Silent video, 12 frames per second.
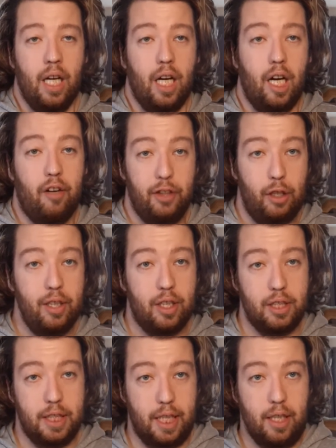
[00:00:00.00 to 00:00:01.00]
A few
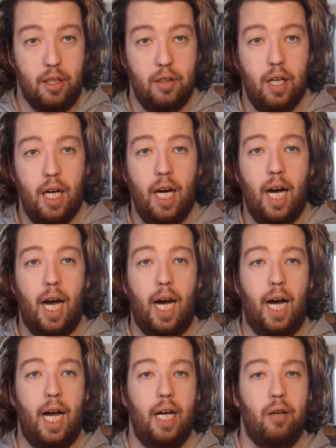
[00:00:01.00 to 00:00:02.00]
years ago,
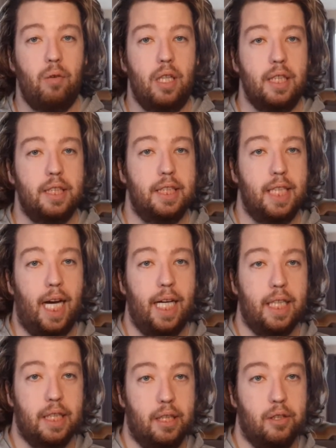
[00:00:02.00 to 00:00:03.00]
I was
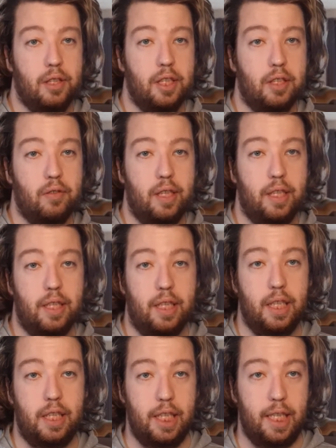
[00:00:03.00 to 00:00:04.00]
diagnosed with
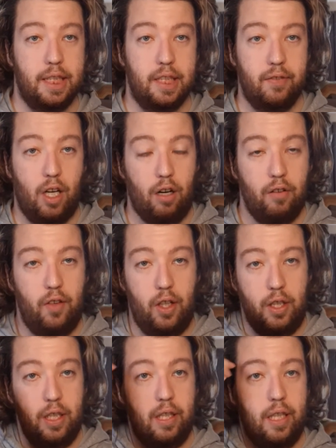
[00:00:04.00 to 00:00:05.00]
congestive heart
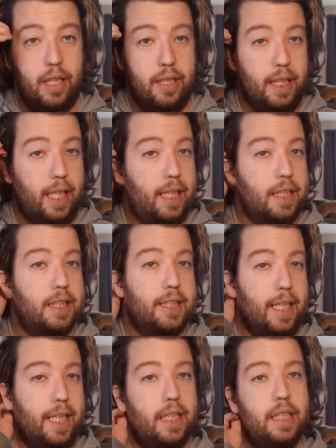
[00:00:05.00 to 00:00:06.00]
failure in the end
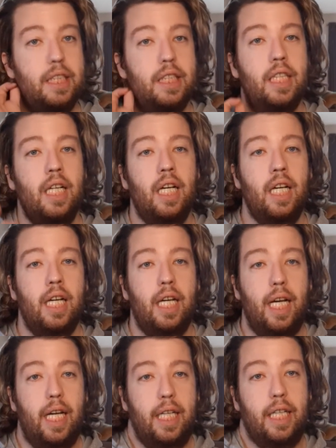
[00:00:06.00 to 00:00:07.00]
stage,
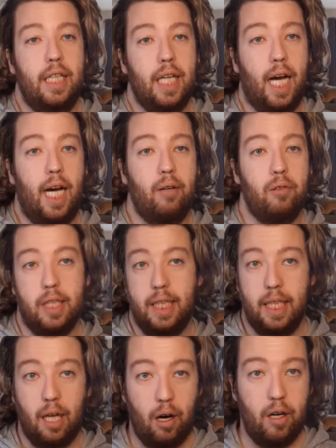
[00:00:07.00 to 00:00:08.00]
and I would
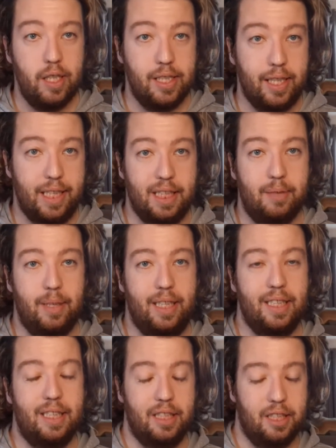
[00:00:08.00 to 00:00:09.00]
need a heart
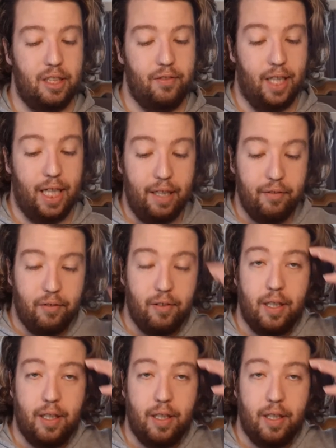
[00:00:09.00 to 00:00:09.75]
transplant to survive.